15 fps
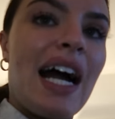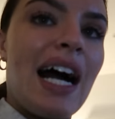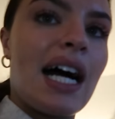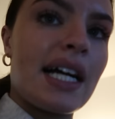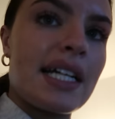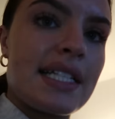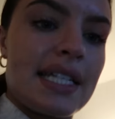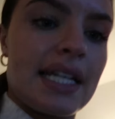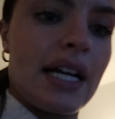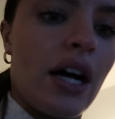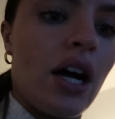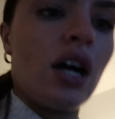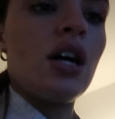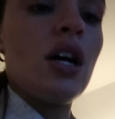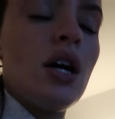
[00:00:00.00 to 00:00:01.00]

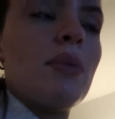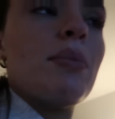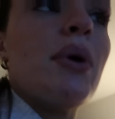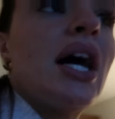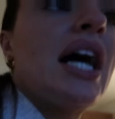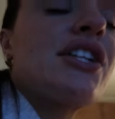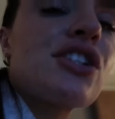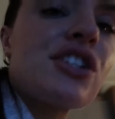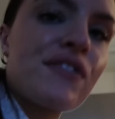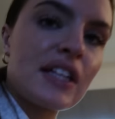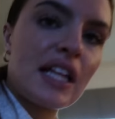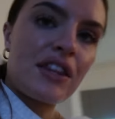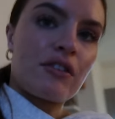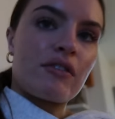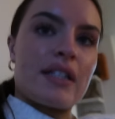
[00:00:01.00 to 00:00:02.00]
idea, but I just
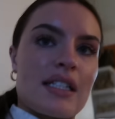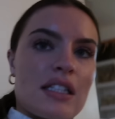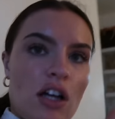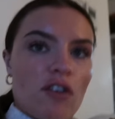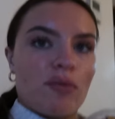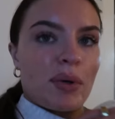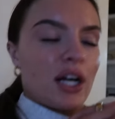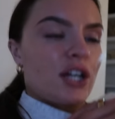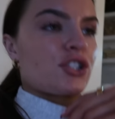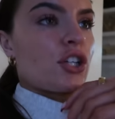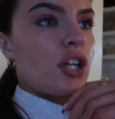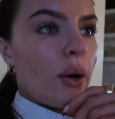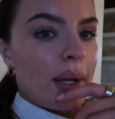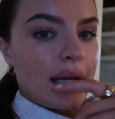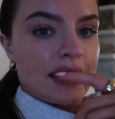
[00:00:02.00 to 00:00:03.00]
feel like there is a lot of
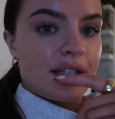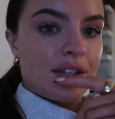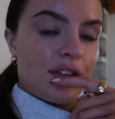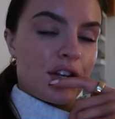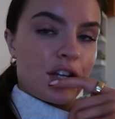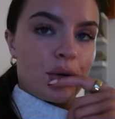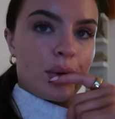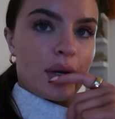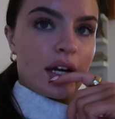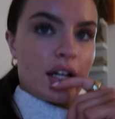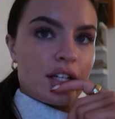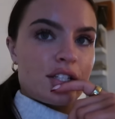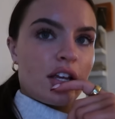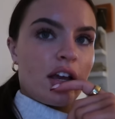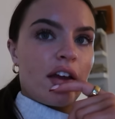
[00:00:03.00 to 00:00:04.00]
pressure going into the new
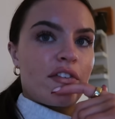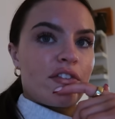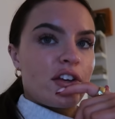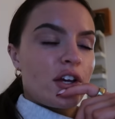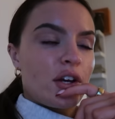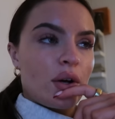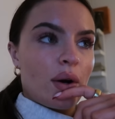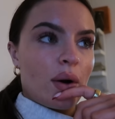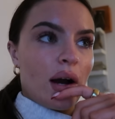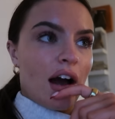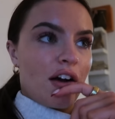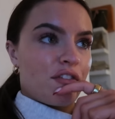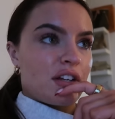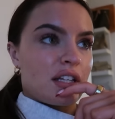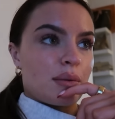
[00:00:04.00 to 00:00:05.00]
year. So if you
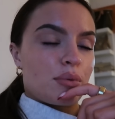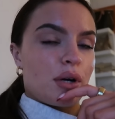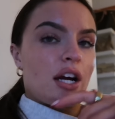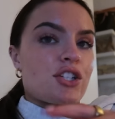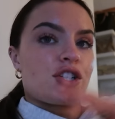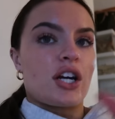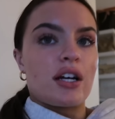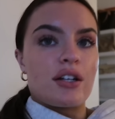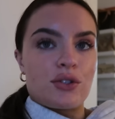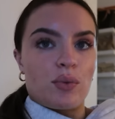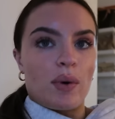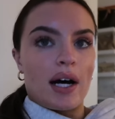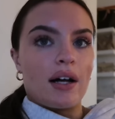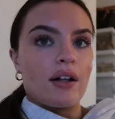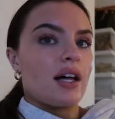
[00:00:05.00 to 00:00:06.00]
are feeling pressure as
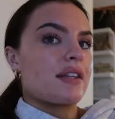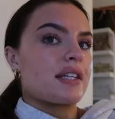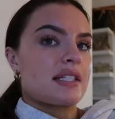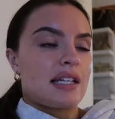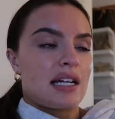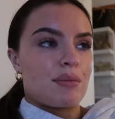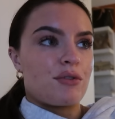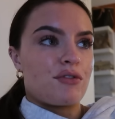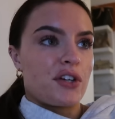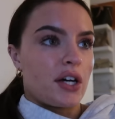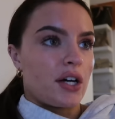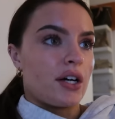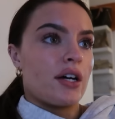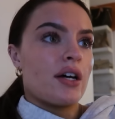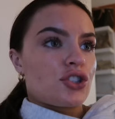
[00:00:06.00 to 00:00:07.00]
well at this time of
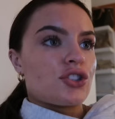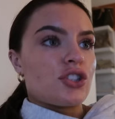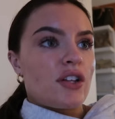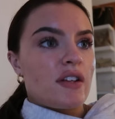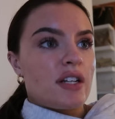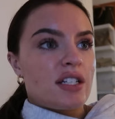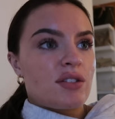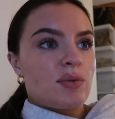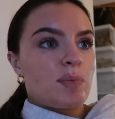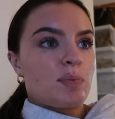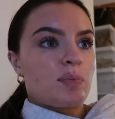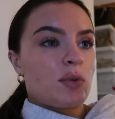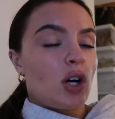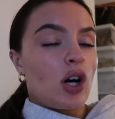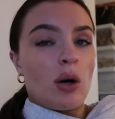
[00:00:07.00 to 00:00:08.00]
year, just know that it's
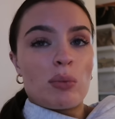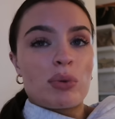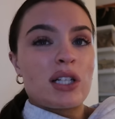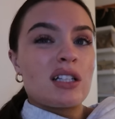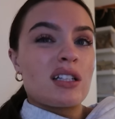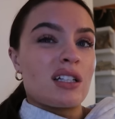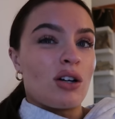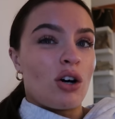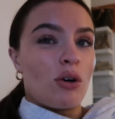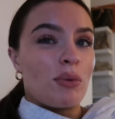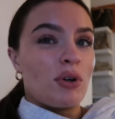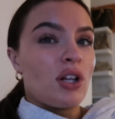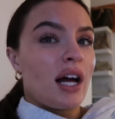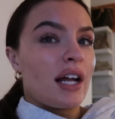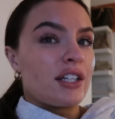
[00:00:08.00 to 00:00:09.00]
completely
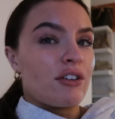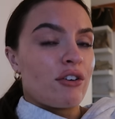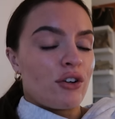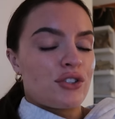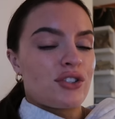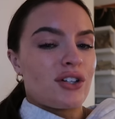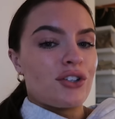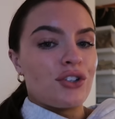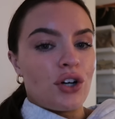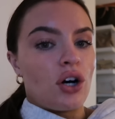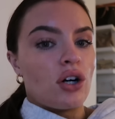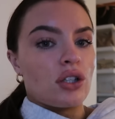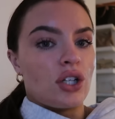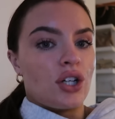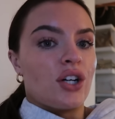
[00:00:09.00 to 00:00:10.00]
normal, and you're also
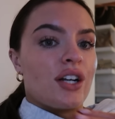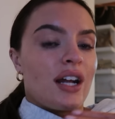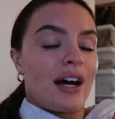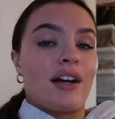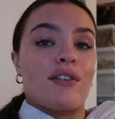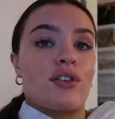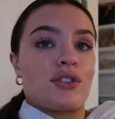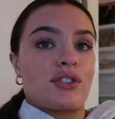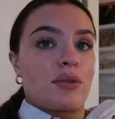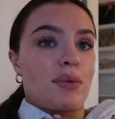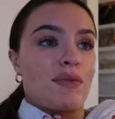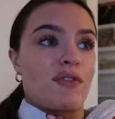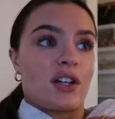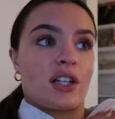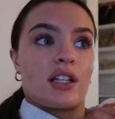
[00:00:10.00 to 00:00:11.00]
not alone. I have also
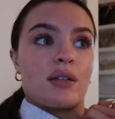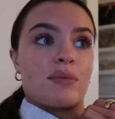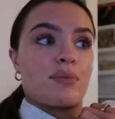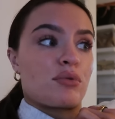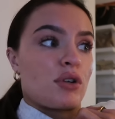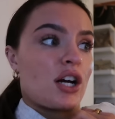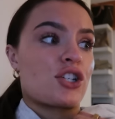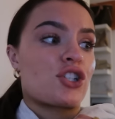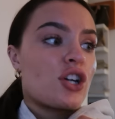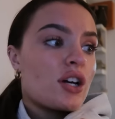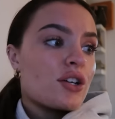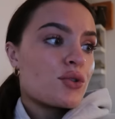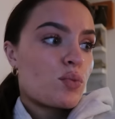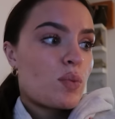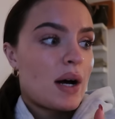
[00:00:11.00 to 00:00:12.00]
been feeling pressure
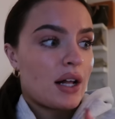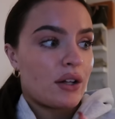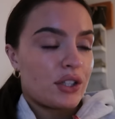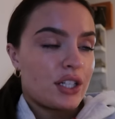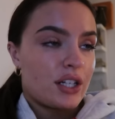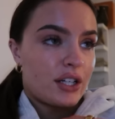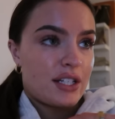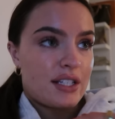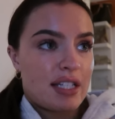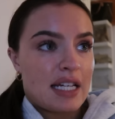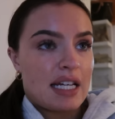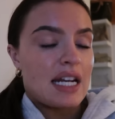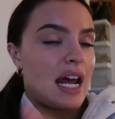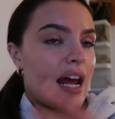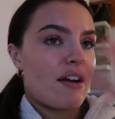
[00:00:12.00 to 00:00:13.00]
as well. You know, you're
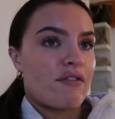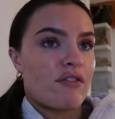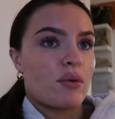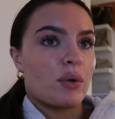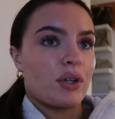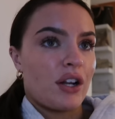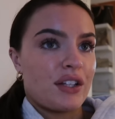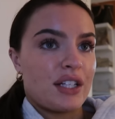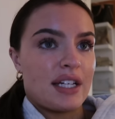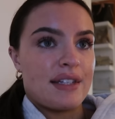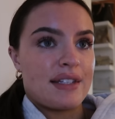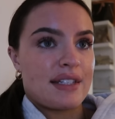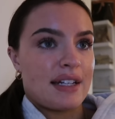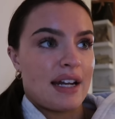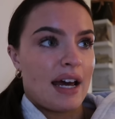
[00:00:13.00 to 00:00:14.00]
seeing everyone on the
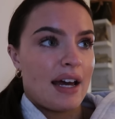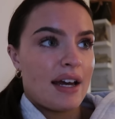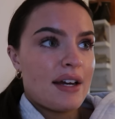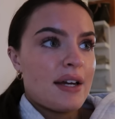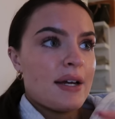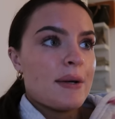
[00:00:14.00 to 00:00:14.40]
internet